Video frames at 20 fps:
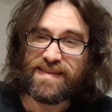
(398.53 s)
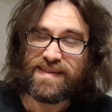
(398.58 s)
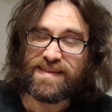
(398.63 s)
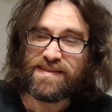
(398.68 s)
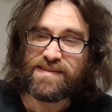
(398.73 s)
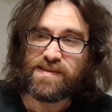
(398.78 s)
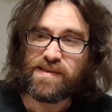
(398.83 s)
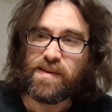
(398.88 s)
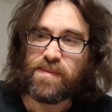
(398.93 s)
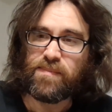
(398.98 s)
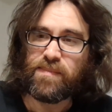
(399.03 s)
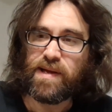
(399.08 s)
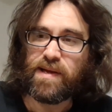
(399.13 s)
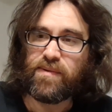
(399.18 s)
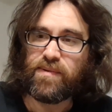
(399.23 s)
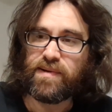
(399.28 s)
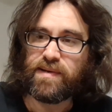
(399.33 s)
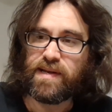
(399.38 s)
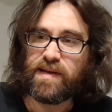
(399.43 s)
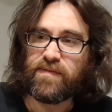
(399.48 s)
Something I
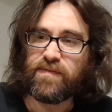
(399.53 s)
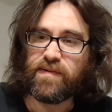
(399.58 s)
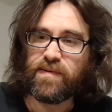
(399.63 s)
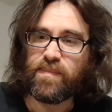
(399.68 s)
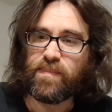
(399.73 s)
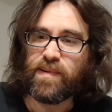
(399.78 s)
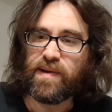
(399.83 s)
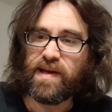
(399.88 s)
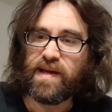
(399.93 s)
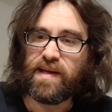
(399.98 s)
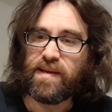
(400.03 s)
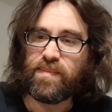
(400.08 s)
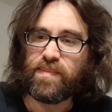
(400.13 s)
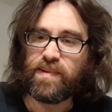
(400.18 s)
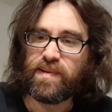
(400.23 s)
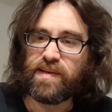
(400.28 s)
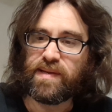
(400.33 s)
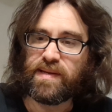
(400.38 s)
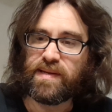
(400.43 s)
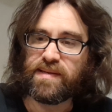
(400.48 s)
would never buy,
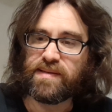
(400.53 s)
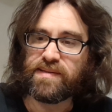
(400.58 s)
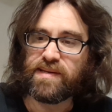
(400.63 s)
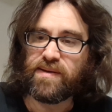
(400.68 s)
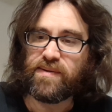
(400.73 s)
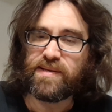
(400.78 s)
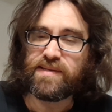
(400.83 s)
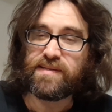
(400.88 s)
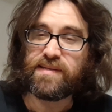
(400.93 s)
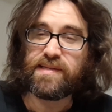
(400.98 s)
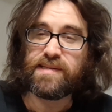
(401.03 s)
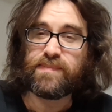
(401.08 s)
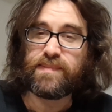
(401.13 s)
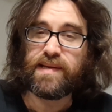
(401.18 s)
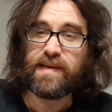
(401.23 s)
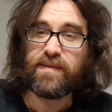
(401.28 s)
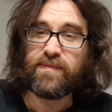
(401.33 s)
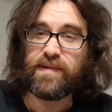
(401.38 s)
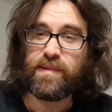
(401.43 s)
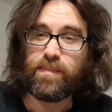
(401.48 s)
but he always sends
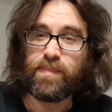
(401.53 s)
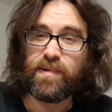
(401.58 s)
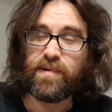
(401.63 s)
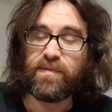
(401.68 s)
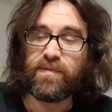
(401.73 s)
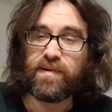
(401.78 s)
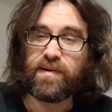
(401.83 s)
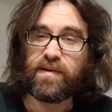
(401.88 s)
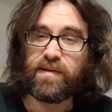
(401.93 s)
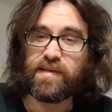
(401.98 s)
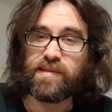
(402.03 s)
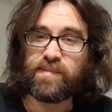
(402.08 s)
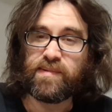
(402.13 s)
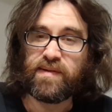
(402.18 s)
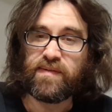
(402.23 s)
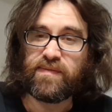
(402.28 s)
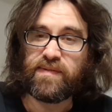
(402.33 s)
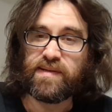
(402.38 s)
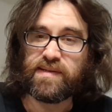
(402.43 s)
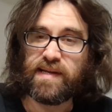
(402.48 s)
me every Burt Reynolds
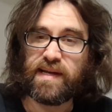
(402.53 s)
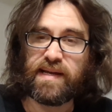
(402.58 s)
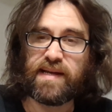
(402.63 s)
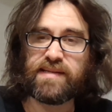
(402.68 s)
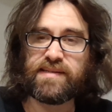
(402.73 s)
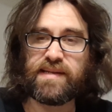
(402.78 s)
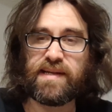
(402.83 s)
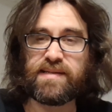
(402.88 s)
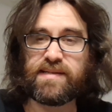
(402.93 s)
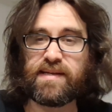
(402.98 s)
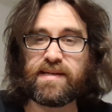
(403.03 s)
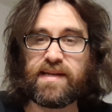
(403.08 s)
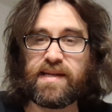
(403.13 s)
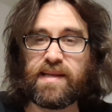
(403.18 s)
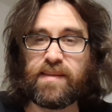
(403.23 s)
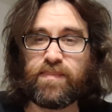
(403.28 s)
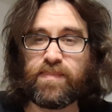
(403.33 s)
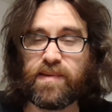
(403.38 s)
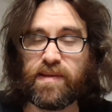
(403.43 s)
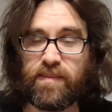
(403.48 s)
movie. I guess I should
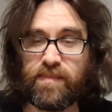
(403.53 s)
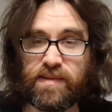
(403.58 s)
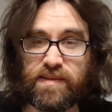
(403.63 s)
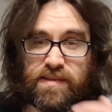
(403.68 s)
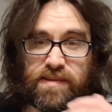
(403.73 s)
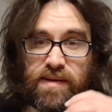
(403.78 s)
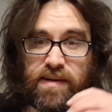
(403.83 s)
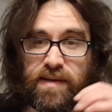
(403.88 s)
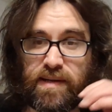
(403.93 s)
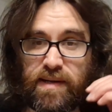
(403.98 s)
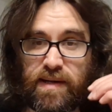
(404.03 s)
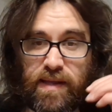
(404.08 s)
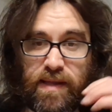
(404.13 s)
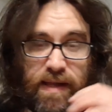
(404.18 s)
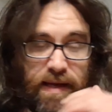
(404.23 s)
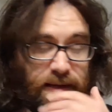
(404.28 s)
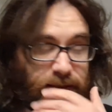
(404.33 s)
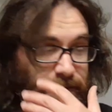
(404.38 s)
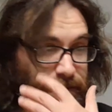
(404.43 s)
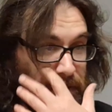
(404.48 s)
keep them and start a
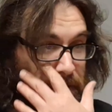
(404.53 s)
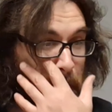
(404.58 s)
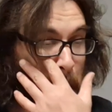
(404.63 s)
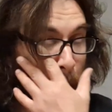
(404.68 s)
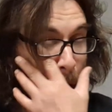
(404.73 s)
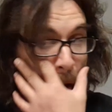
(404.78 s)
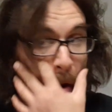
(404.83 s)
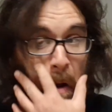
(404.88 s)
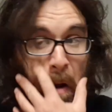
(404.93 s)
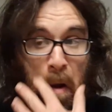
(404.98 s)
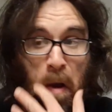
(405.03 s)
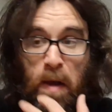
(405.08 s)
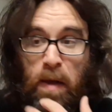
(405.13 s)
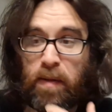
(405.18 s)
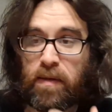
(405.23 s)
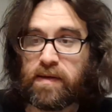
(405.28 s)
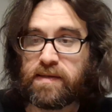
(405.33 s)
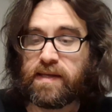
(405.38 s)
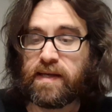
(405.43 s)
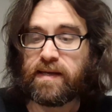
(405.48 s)
collection.
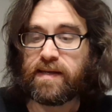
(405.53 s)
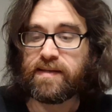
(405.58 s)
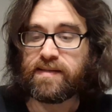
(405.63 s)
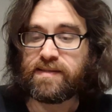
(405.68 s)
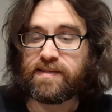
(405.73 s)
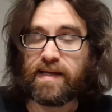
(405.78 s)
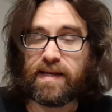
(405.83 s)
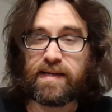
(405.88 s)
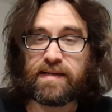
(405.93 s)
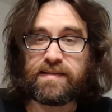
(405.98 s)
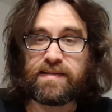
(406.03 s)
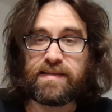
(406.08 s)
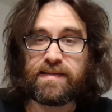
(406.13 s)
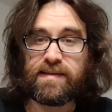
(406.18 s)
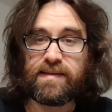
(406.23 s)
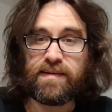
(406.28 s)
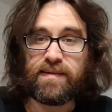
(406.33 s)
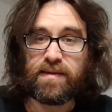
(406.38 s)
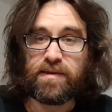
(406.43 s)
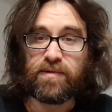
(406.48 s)
Looks like a
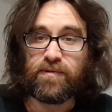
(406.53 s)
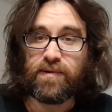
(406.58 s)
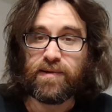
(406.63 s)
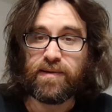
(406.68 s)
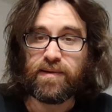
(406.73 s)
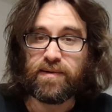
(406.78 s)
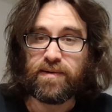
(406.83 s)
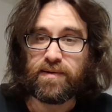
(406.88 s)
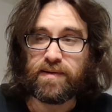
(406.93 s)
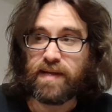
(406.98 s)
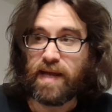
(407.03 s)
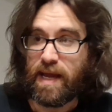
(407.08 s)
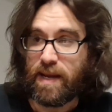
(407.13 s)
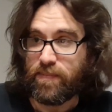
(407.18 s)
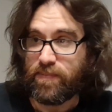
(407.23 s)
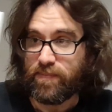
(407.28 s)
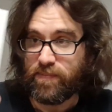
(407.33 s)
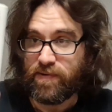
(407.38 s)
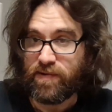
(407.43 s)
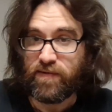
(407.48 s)
sexy thriller
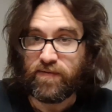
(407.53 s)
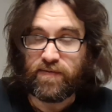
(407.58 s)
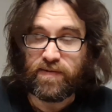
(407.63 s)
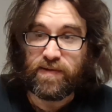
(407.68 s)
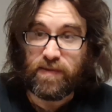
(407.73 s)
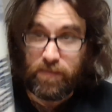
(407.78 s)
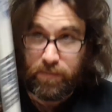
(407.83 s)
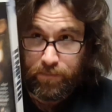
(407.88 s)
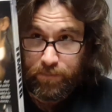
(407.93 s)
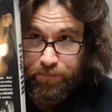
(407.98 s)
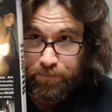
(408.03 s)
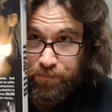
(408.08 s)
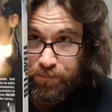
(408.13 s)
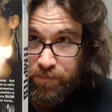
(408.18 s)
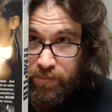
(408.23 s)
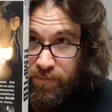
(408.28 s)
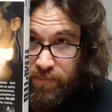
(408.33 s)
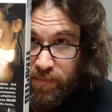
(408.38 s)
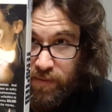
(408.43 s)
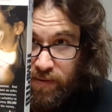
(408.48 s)
type movie.
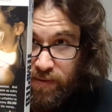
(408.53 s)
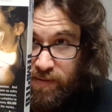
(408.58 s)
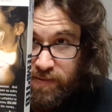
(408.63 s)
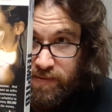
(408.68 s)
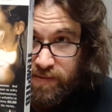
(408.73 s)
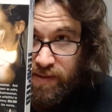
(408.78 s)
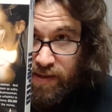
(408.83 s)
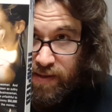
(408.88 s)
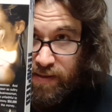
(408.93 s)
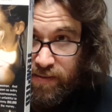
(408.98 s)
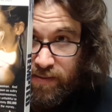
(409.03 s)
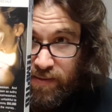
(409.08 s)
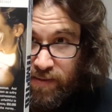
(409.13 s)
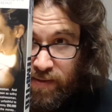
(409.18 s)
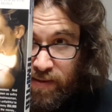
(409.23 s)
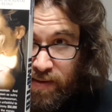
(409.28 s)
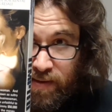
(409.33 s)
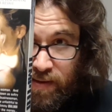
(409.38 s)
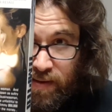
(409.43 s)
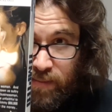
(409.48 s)
It's got
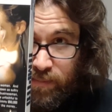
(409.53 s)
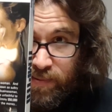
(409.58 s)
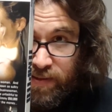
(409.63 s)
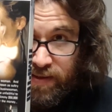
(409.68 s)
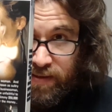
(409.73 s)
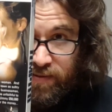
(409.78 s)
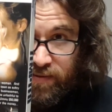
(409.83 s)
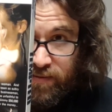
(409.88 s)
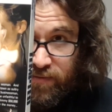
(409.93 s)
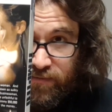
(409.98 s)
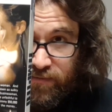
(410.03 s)
Peter